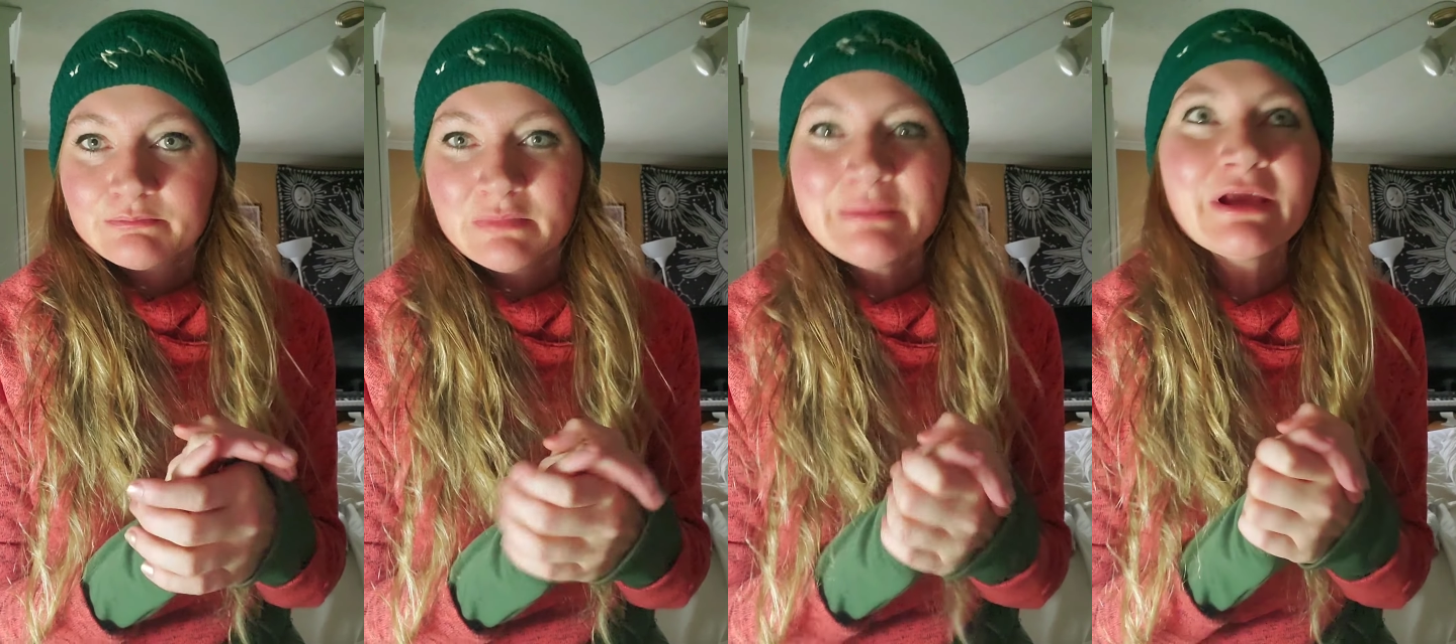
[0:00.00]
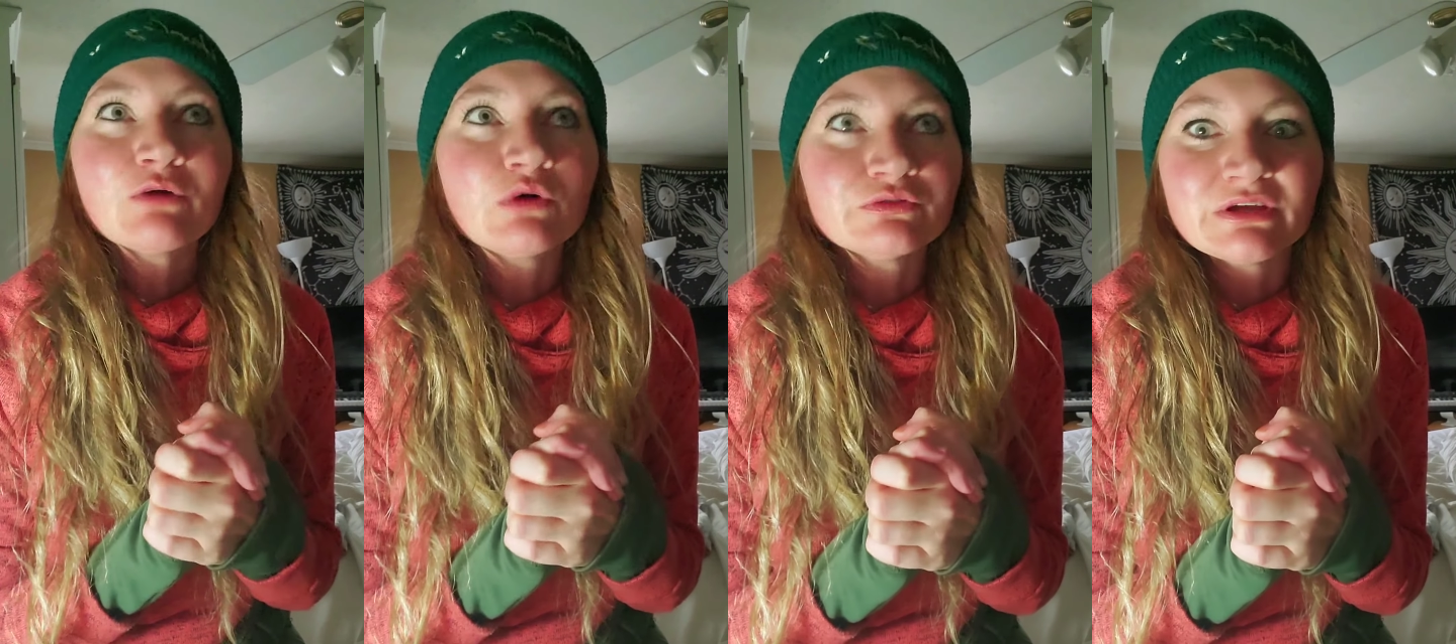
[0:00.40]
maybe I
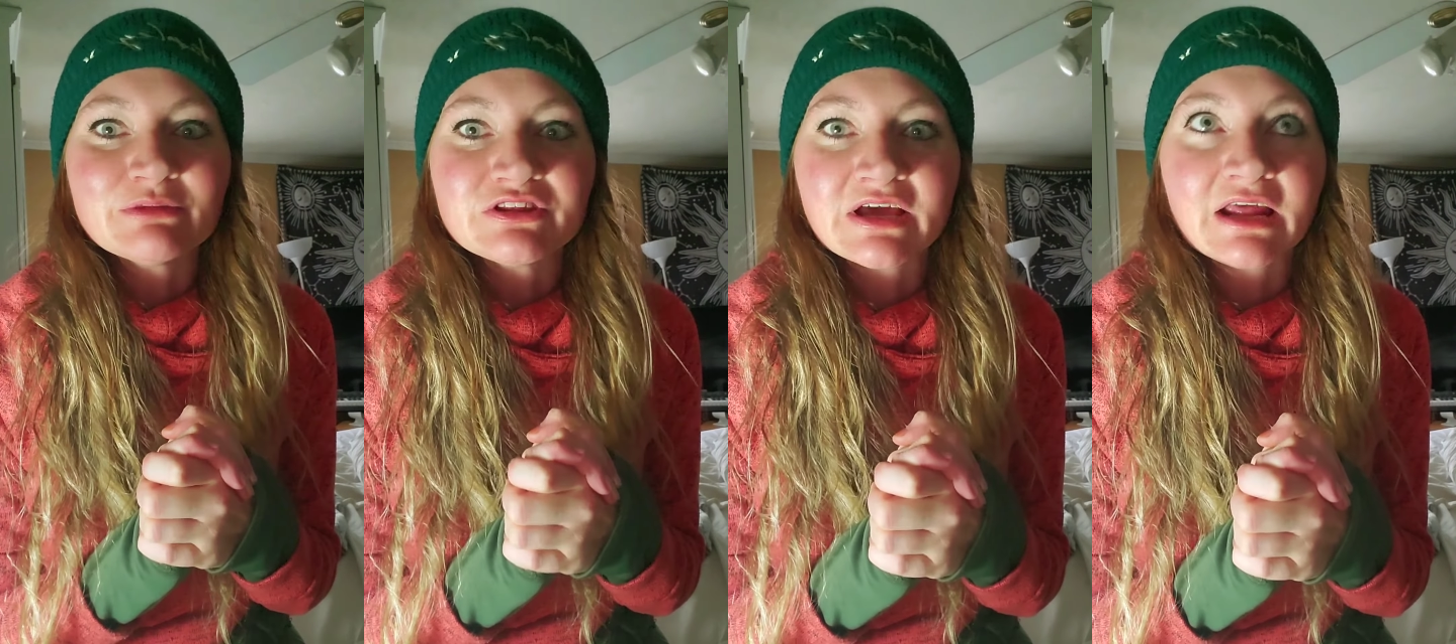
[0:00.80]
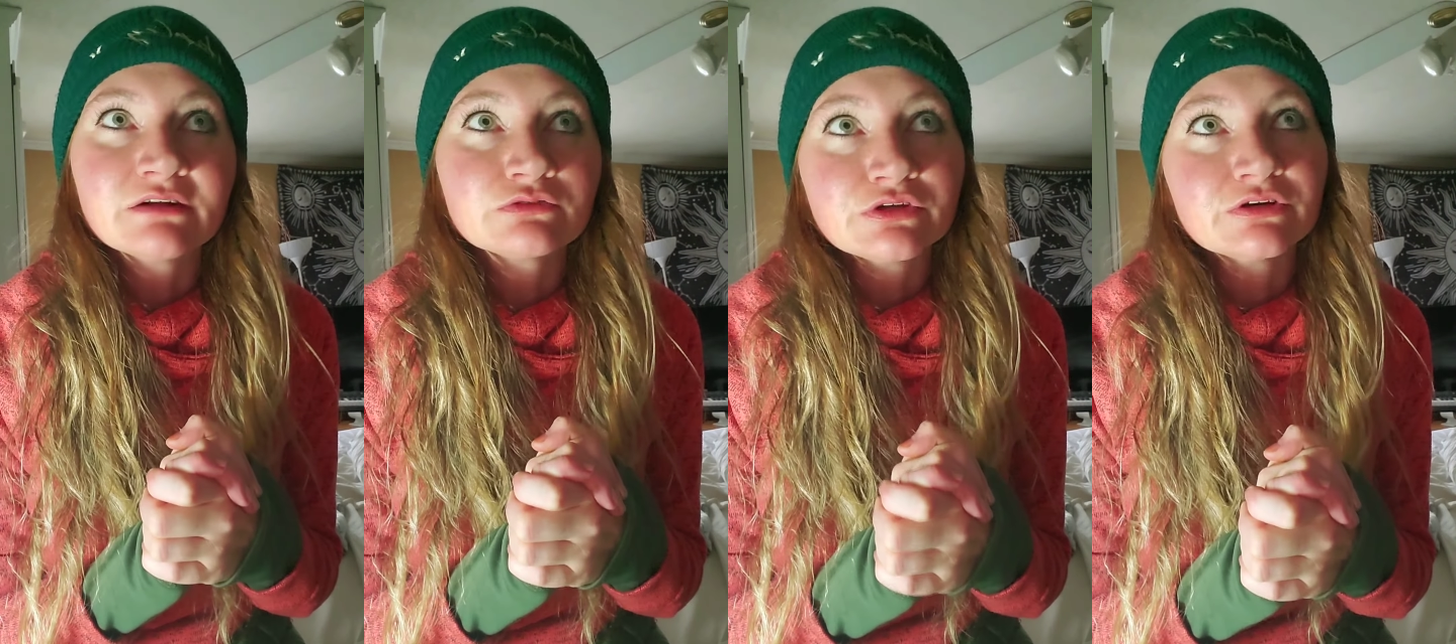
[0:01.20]
won't name it that. I
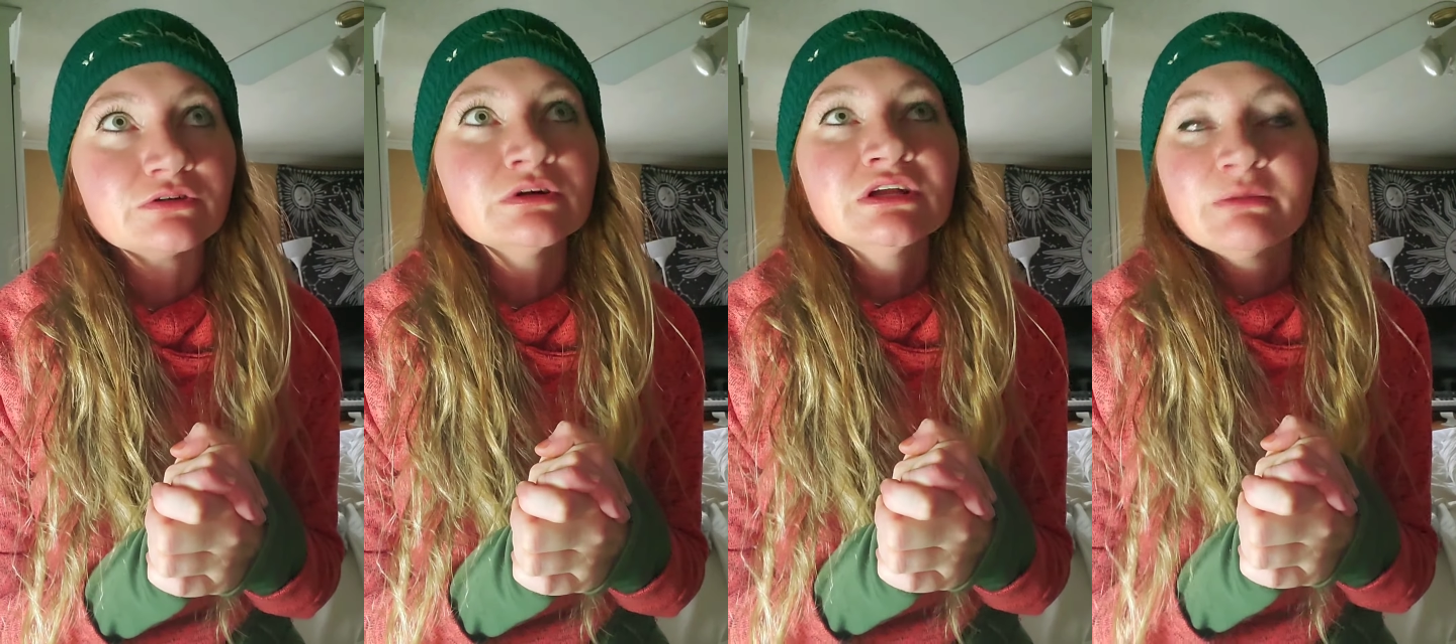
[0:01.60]
don't know.